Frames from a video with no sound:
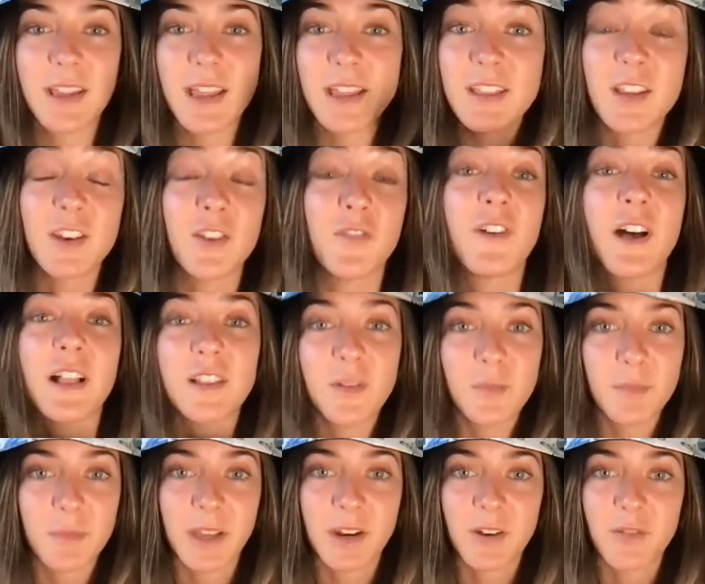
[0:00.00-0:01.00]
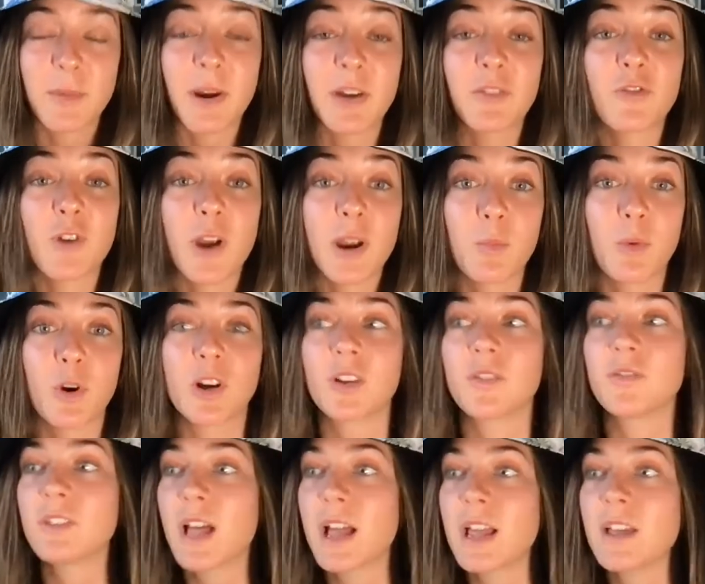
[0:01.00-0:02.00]
in the development of my framework
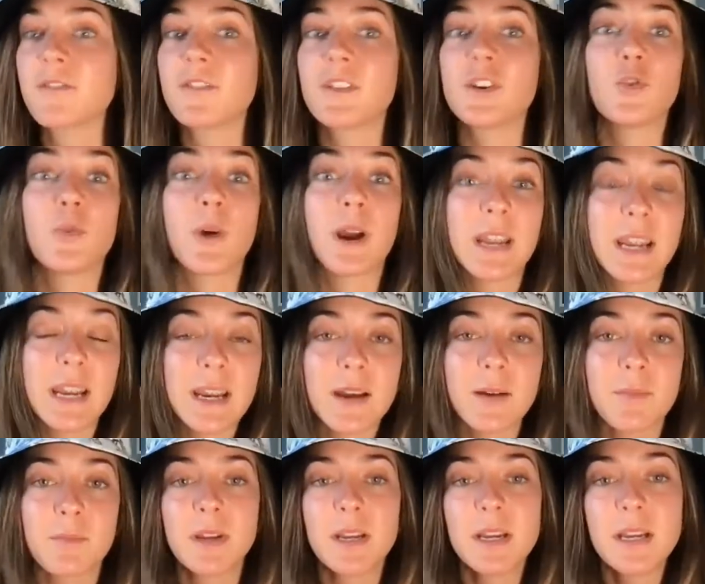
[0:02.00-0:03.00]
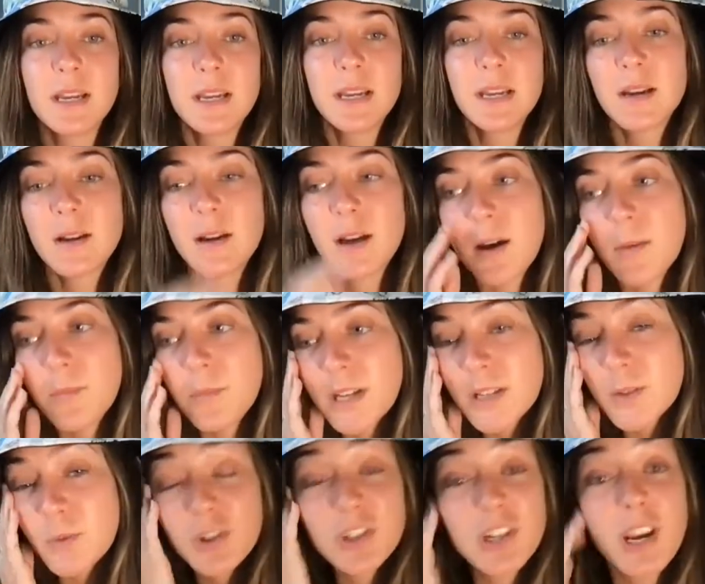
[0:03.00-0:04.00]
of life and who I am,
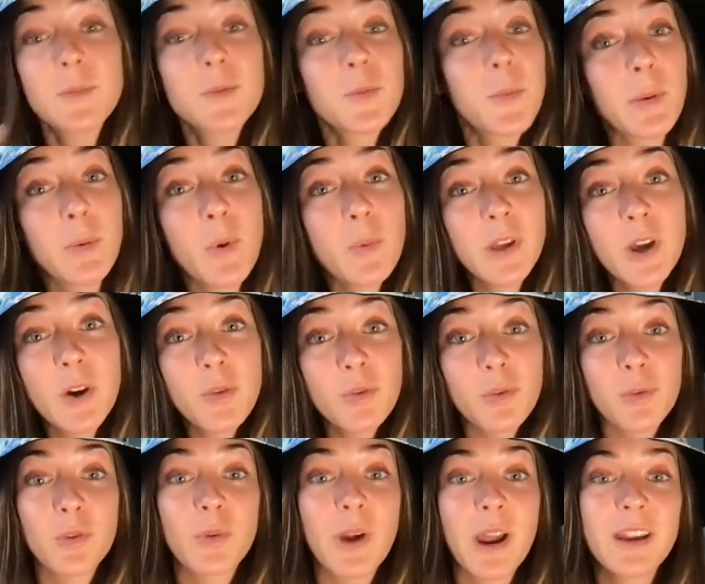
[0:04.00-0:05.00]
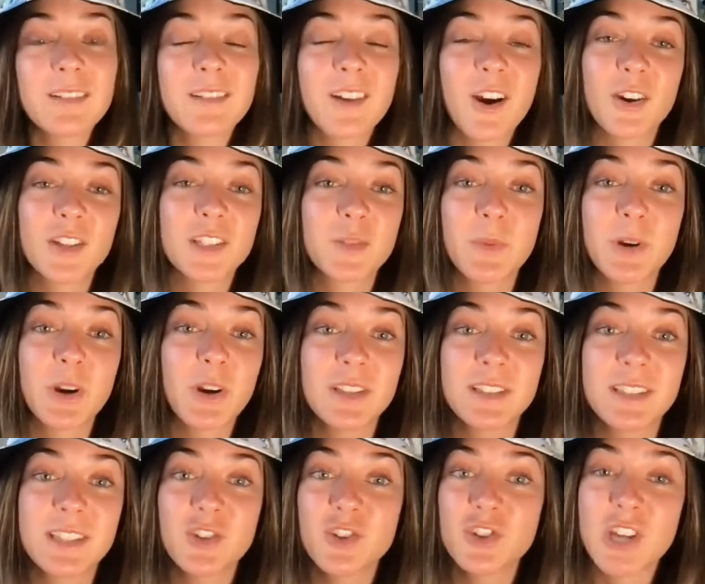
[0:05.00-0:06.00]
because we're shaped by what we go through, right? Our
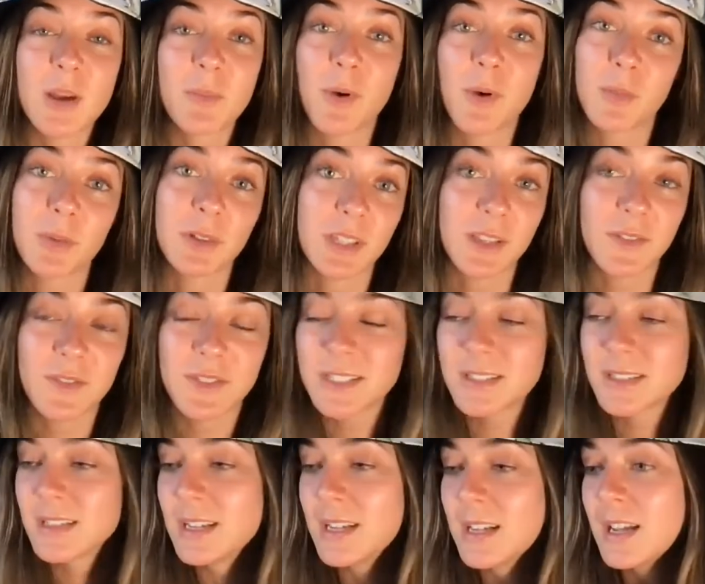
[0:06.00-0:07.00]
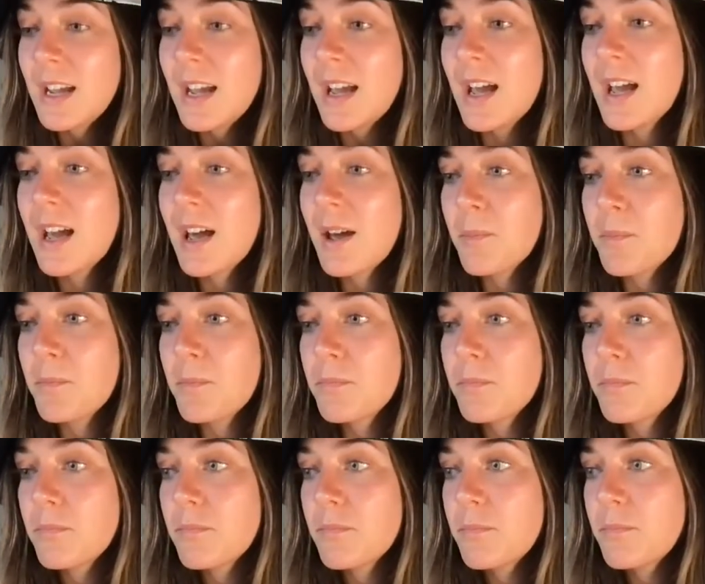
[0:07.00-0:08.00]
experiences shape our beliefs.
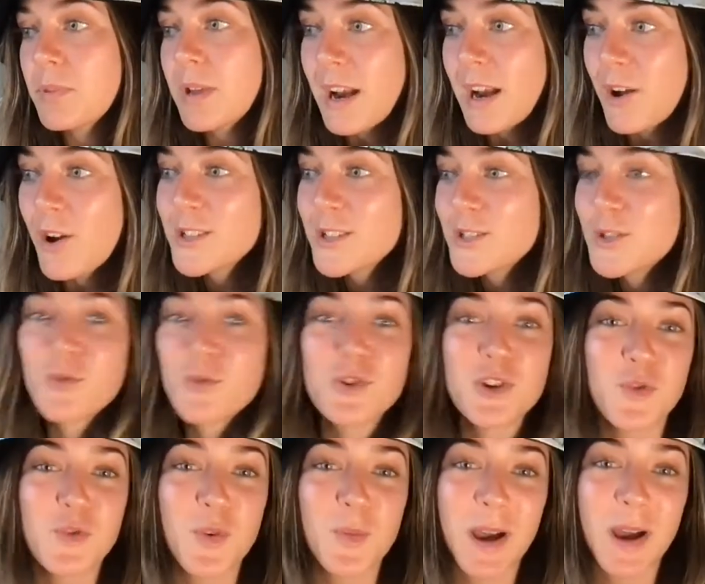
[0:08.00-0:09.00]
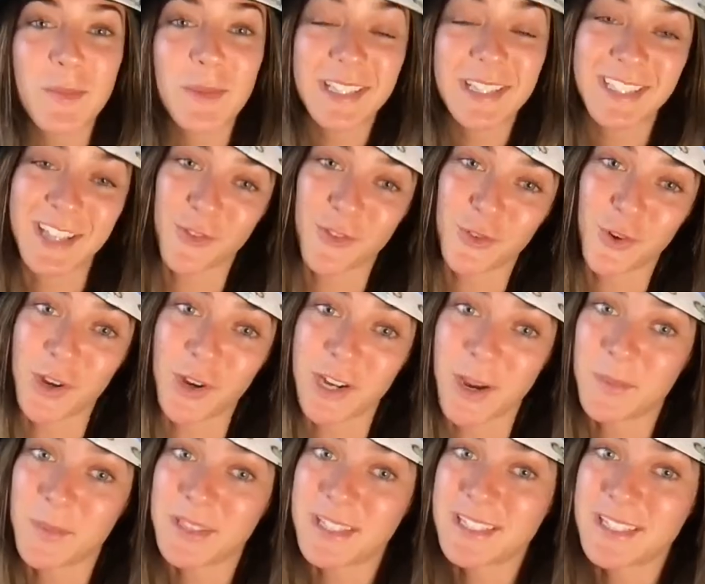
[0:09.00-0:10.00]
But I also knew about myself
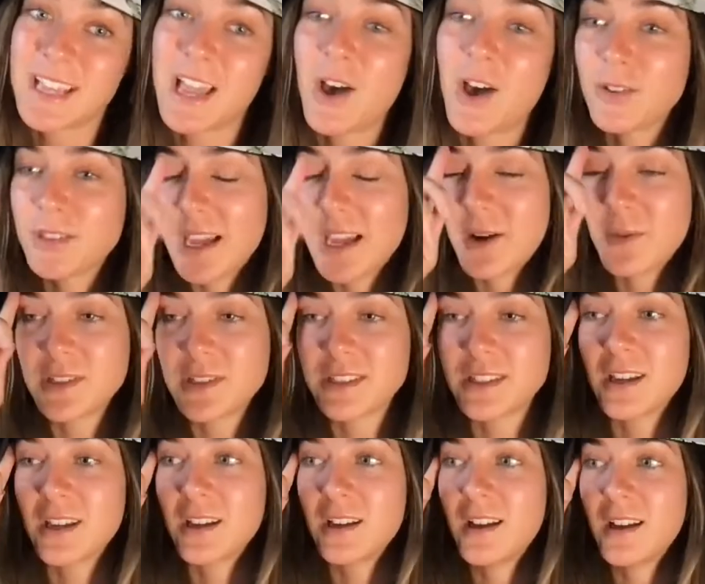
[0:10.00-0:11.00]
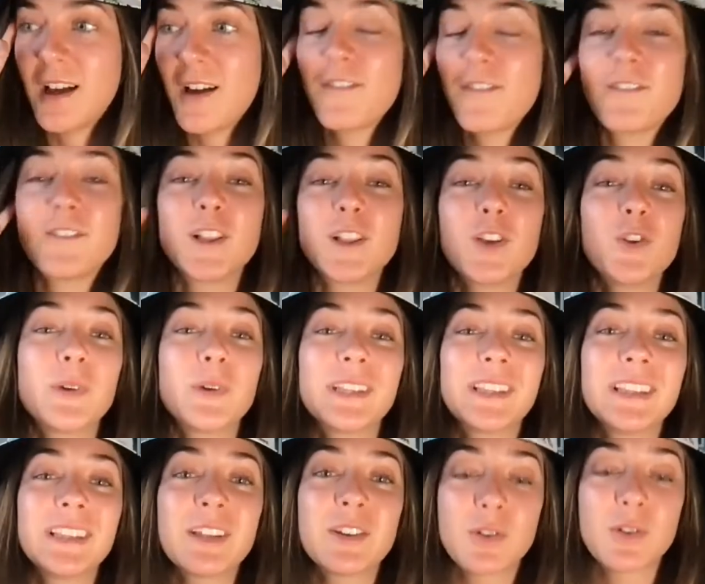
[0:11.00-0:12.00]
growing up in the South. I was a
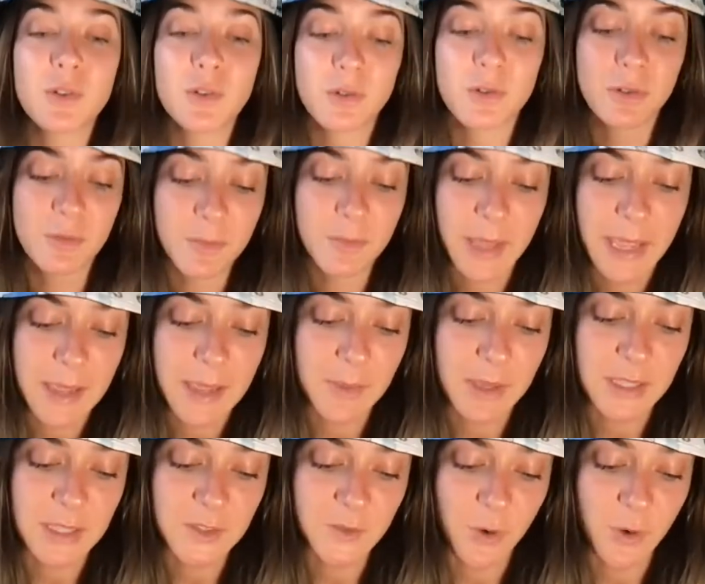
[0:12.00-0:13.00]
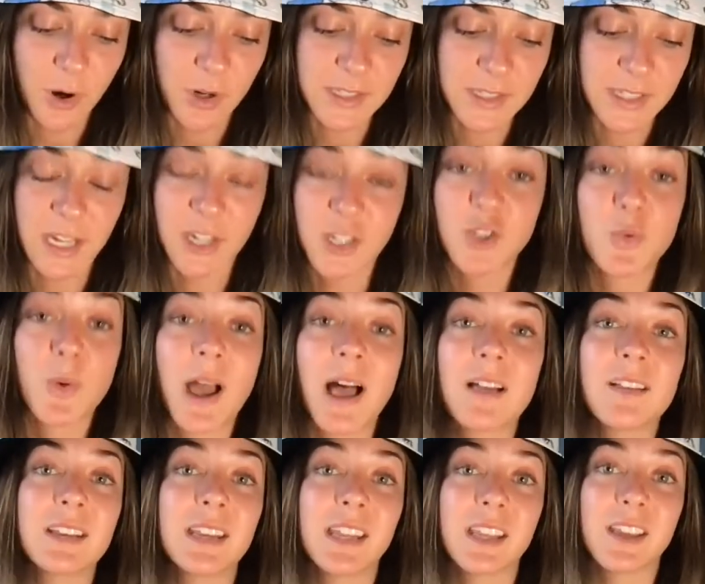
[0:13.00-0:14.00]
fluid little baby as far as
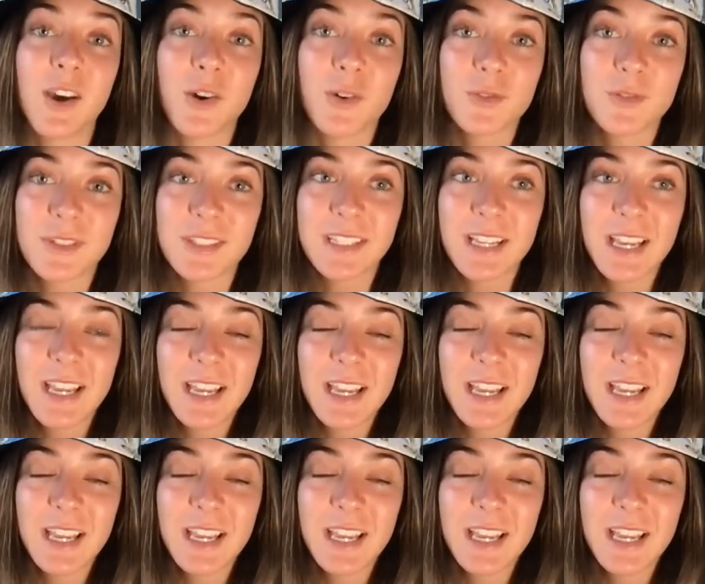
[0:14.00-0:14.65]
sexuality goes.